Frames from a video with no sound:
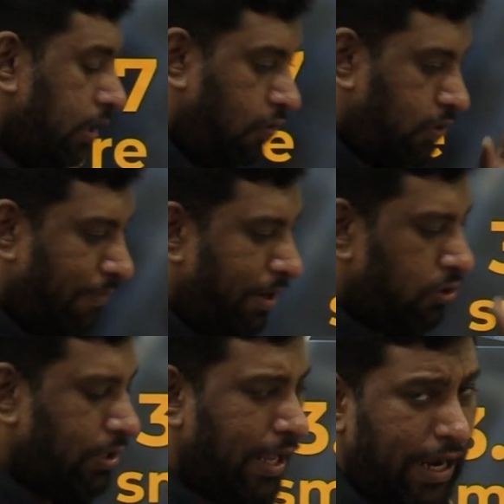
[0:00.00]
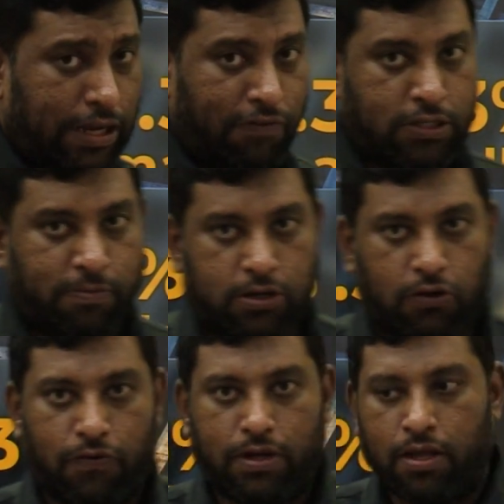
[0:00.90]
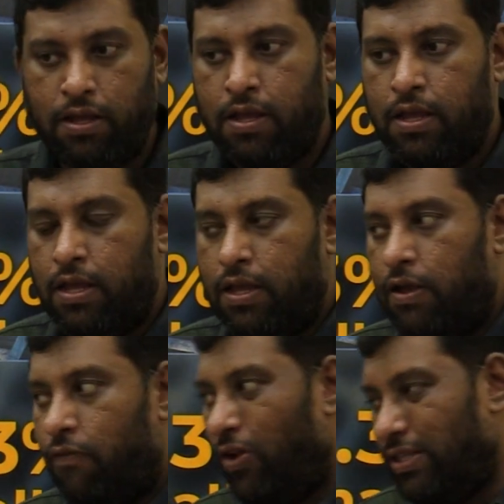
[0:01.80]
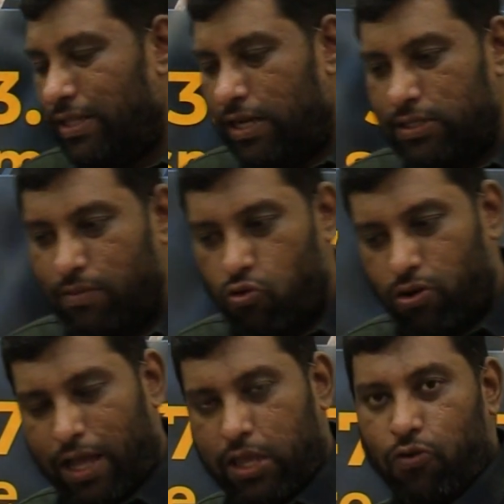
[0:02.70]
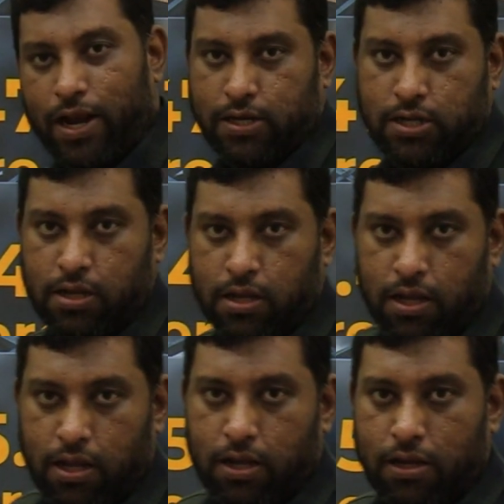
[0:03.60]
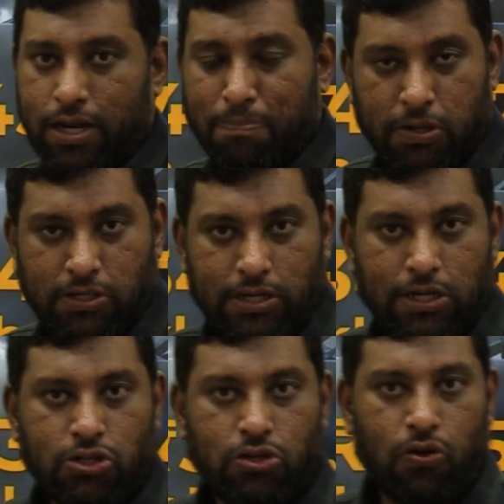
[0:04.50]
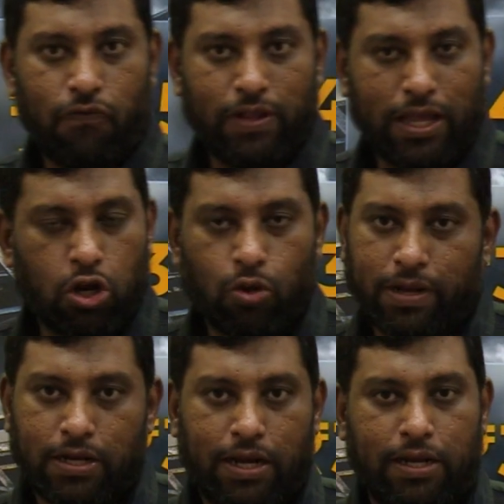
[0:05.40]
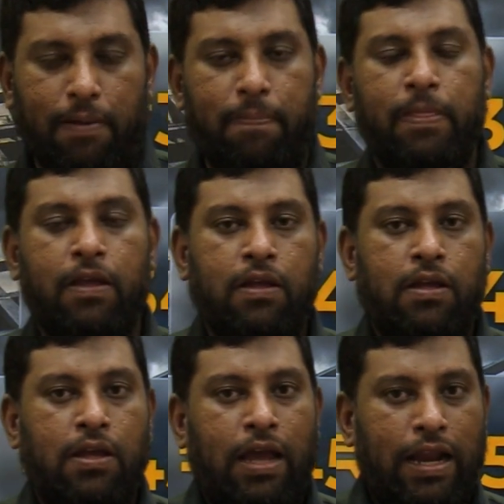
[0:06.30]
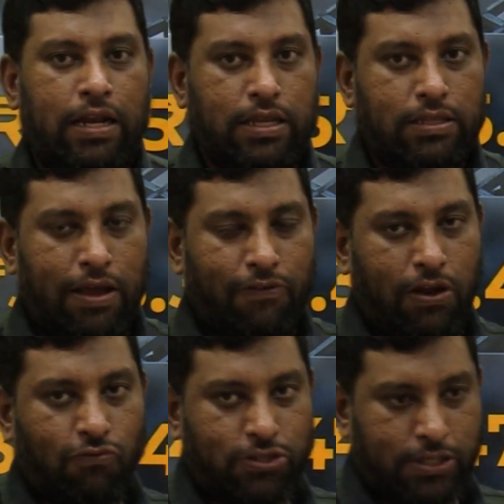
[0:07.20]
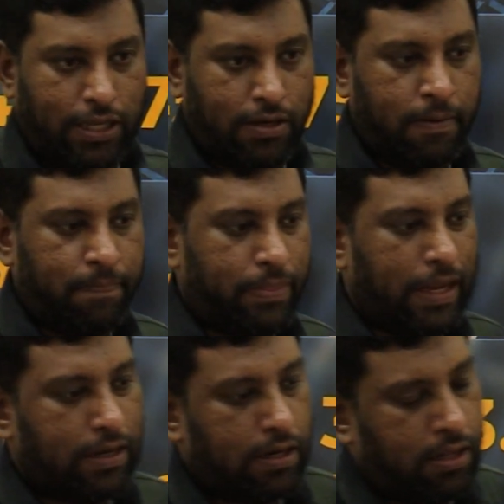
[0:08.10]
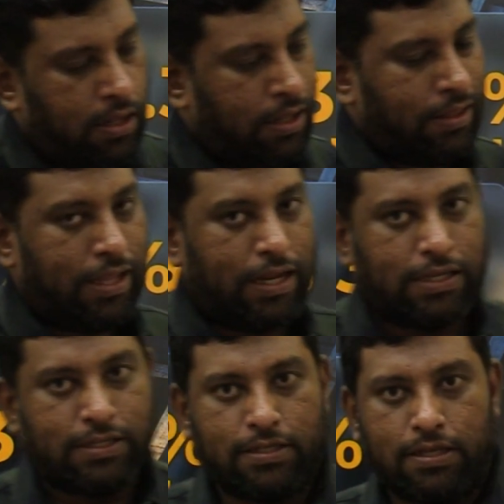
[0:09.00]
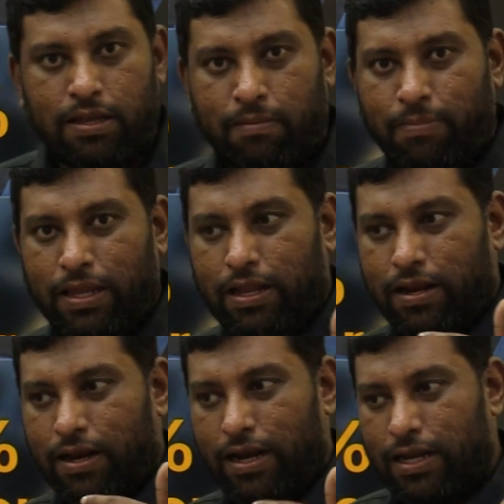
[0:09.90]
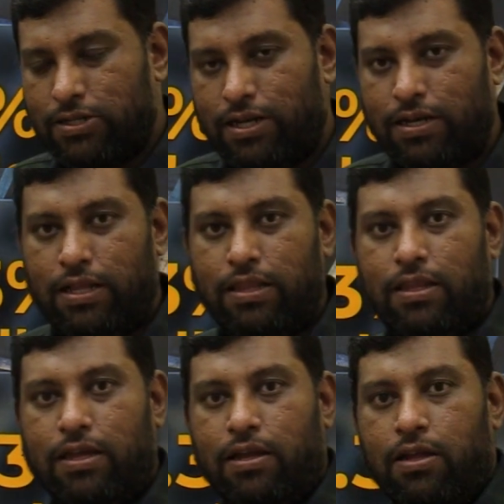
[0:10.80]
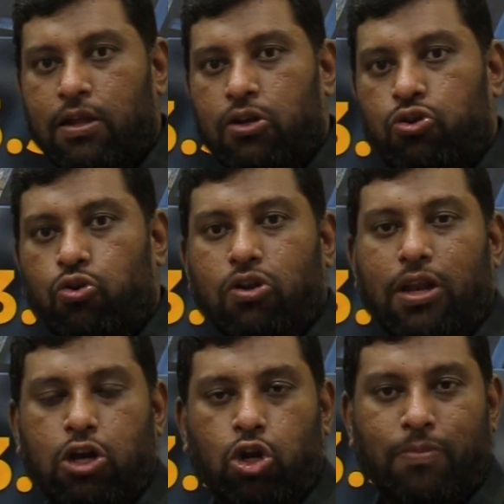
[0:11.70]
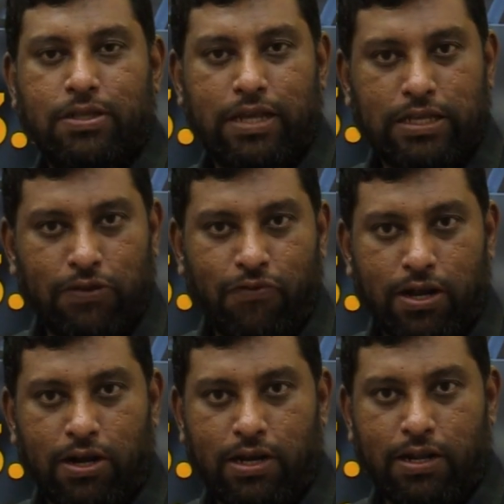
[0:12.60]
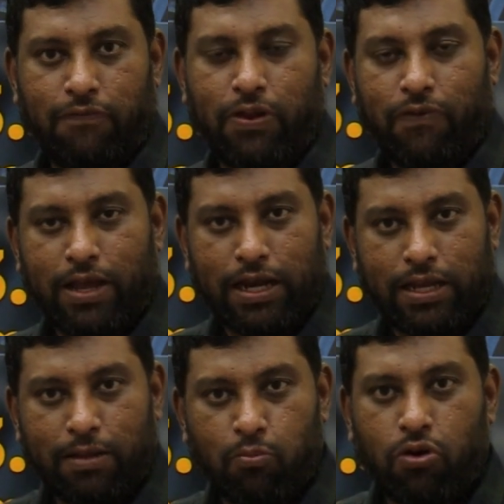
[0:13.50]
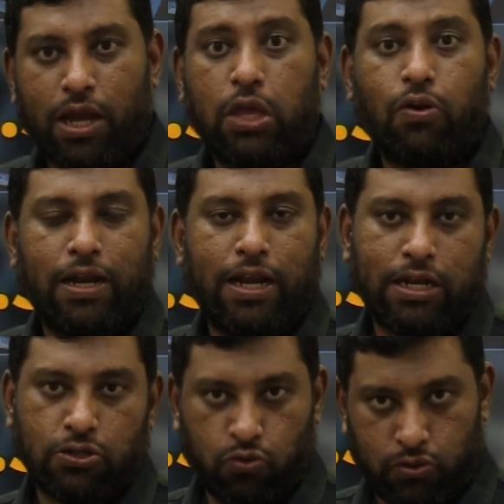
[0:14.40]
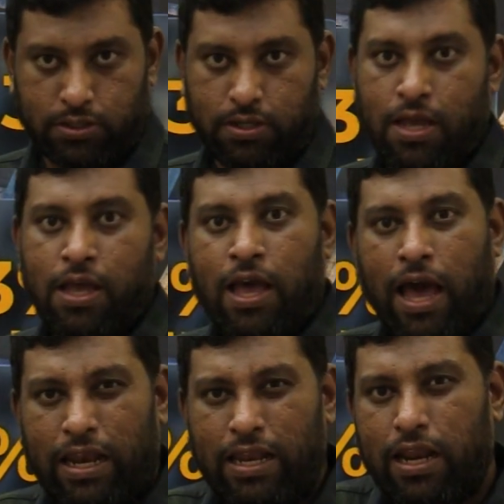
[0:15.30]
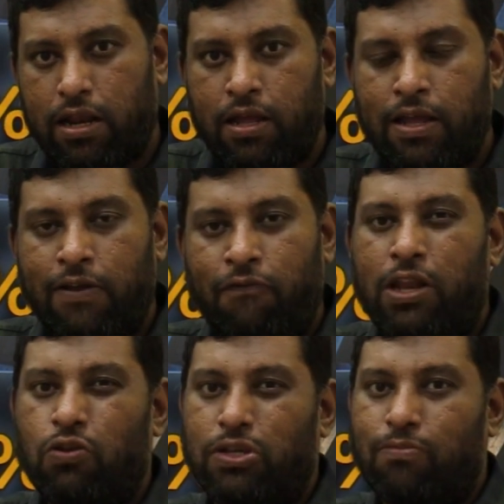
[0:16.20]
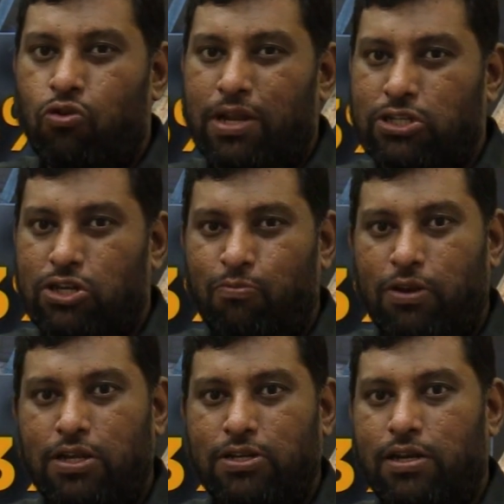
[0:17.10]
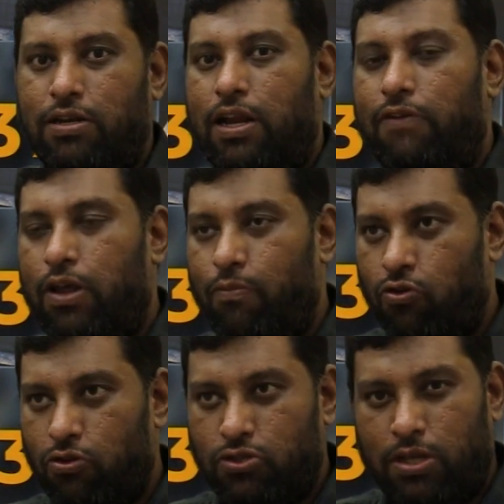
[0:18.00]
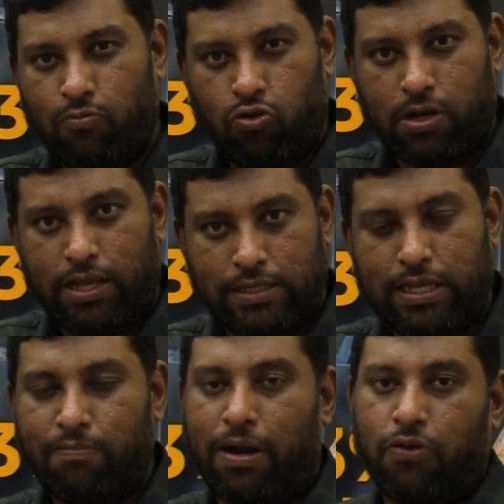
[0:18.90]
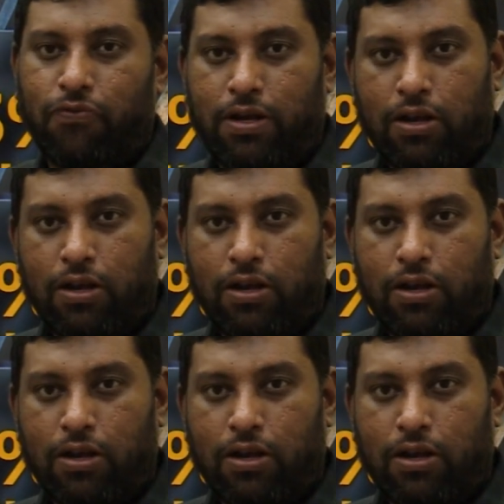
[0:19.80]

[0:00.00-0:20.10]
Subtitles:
Now coming to the negative aspect of it, once there is a more accurate representation of the economic data, they have now seen that there has been a reduction in the total economic size of a country when we are getting more accurate data sources. Earlier, we are using more extrapolation and we are using more guessing part of it.